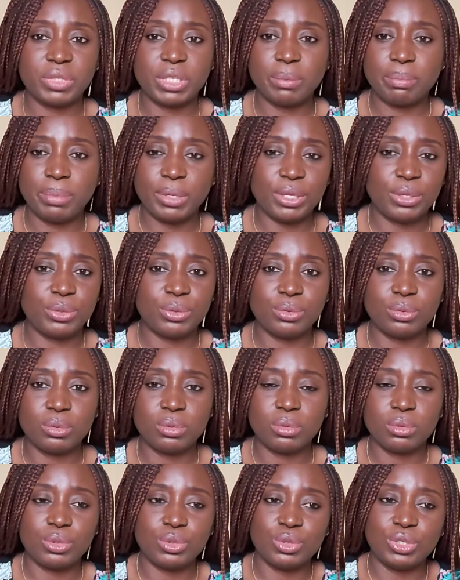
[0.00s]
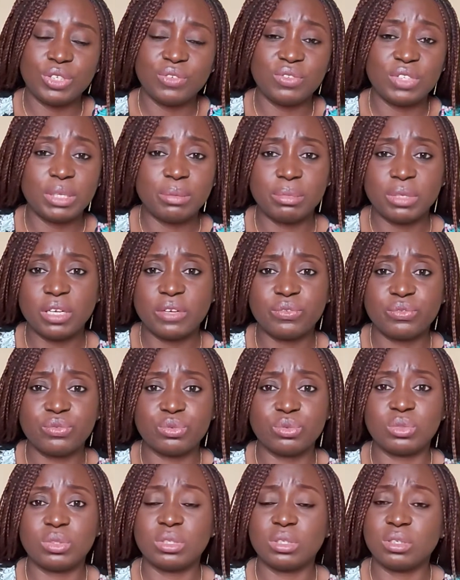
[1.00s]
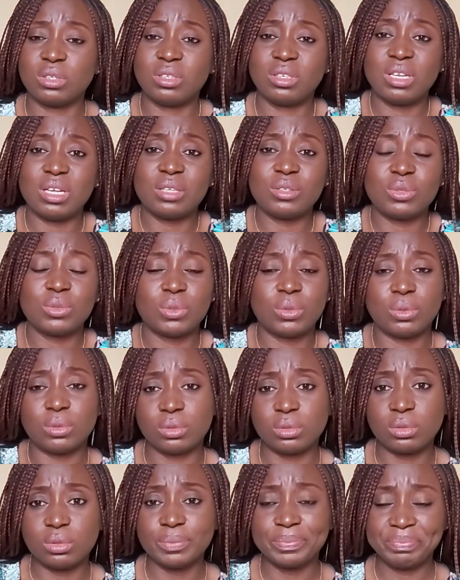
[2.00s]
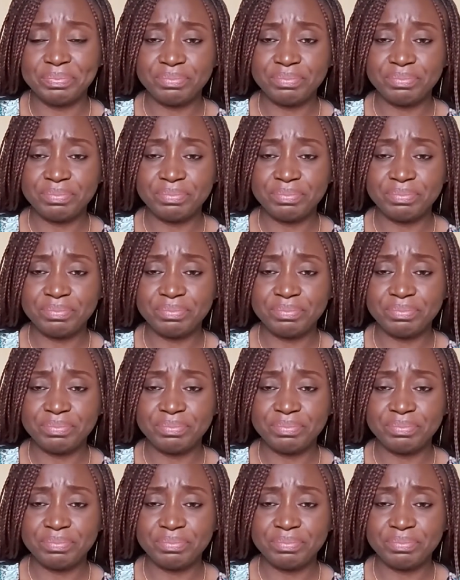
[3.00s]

They pay you, you give them their food. That's all.